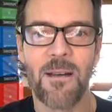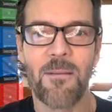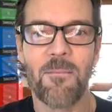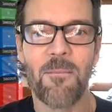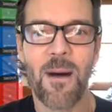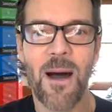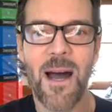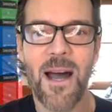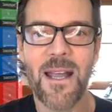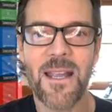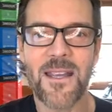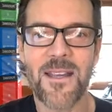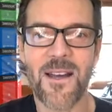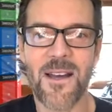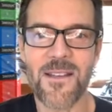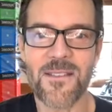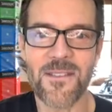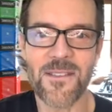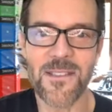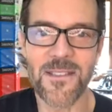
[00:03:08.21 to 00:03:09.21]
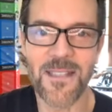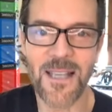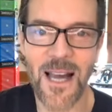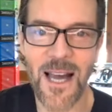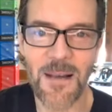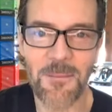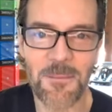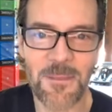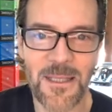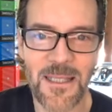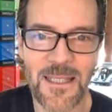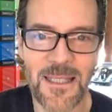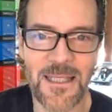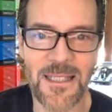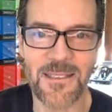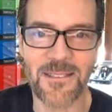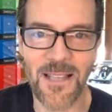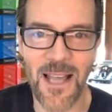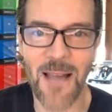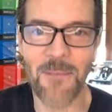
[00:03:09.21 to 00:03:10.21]
My cousin, Tom Lindley.
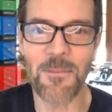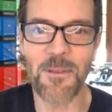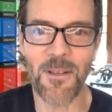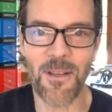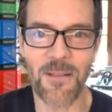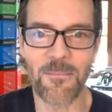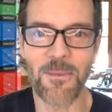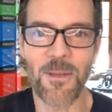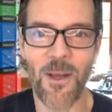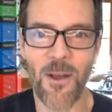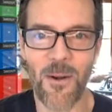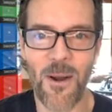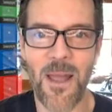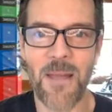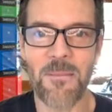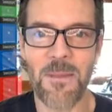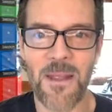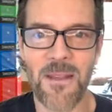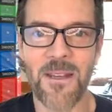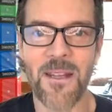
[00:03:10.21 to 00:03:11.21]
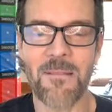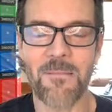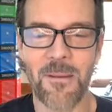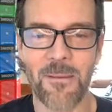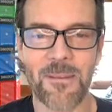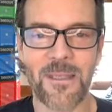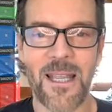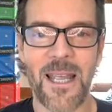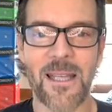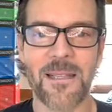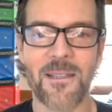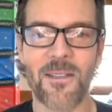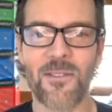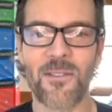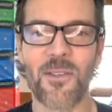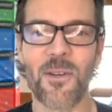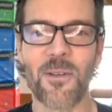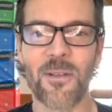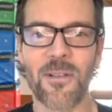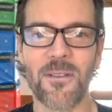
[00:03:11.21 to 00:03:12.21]
Tom, are you going to be all right, man? You going to be able to hand this
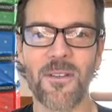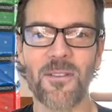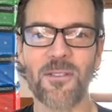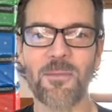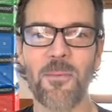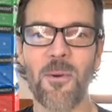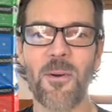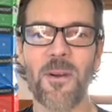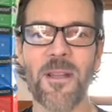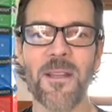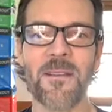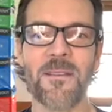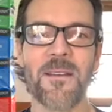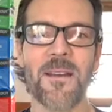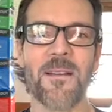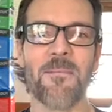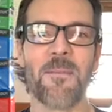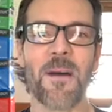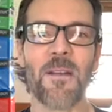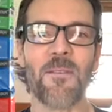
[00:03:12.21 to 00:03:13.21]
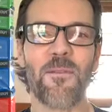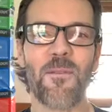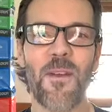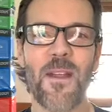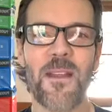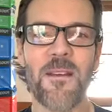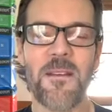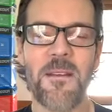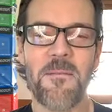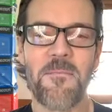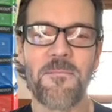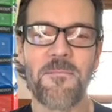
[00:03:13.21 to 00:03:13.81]
yoga this morning, my friend?